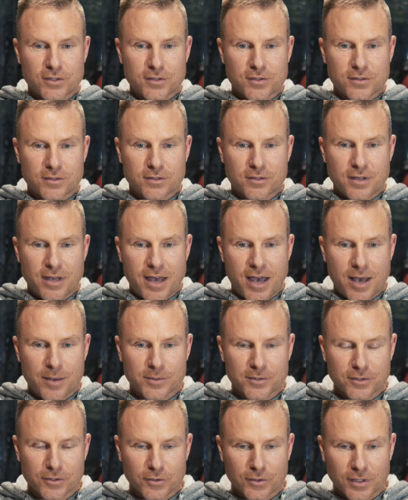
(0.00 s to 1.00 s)
just
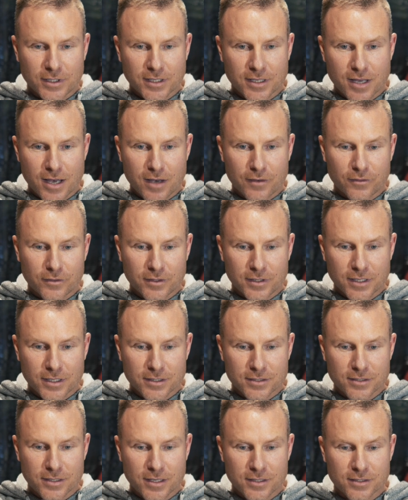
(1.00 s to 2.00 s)
absolutely covered
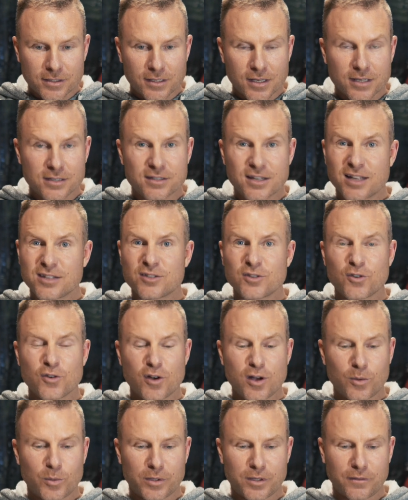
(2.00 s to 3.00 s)
in sensor dust. That's all
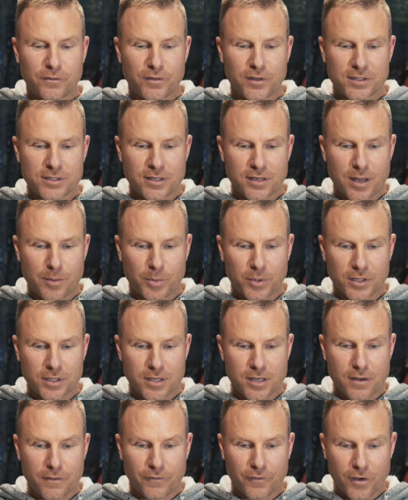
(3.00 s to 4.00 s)
right, we can fix it up in
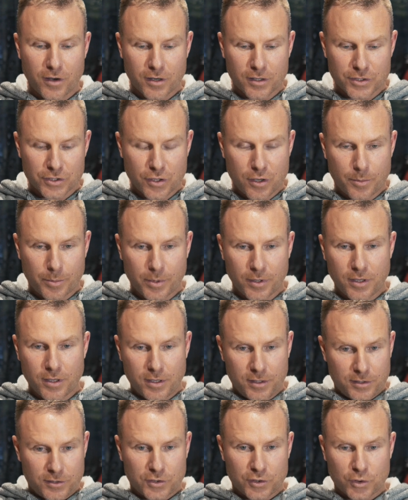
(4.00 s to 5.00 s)
Photoshop
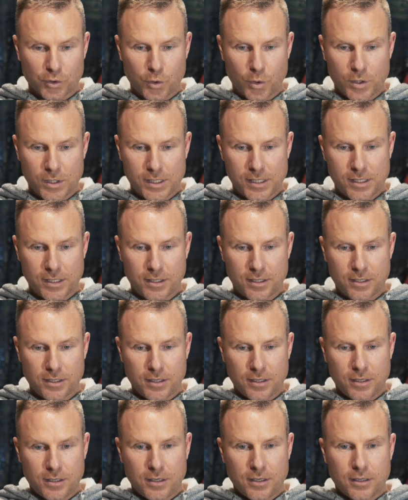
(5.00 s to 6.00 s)
shortly.
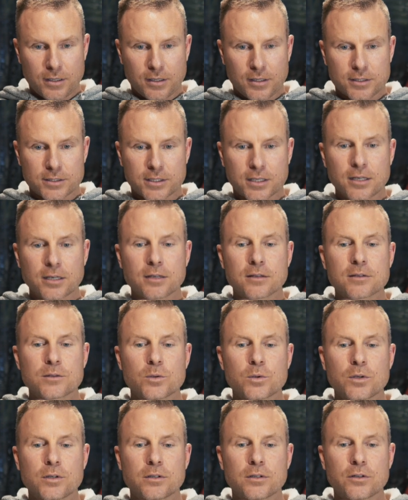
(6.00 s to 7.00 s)
Let's get
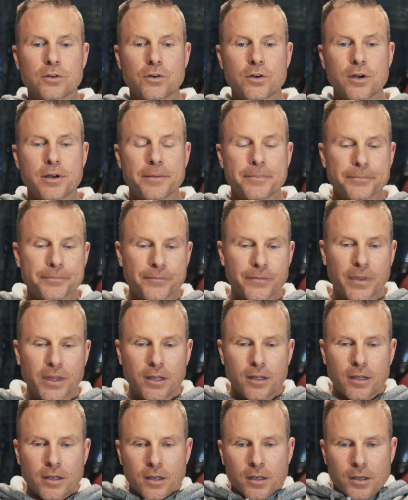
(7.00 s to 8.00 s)
into it. All right,
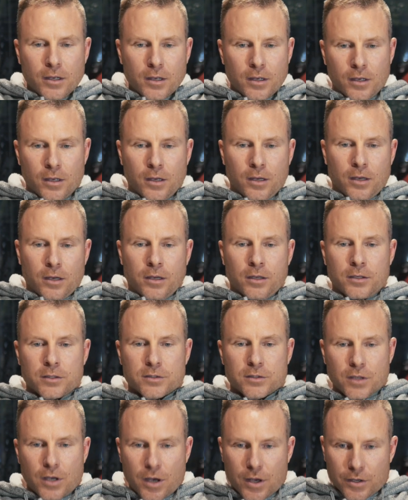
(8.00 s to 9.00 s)

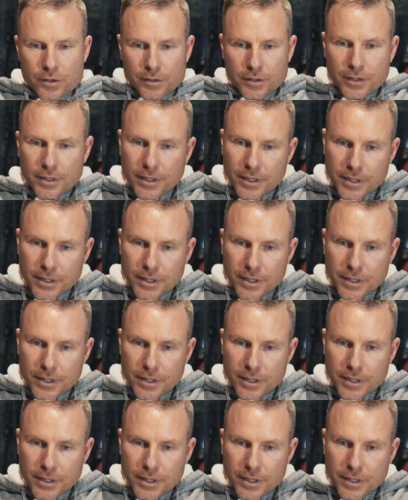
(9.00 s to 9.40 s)
so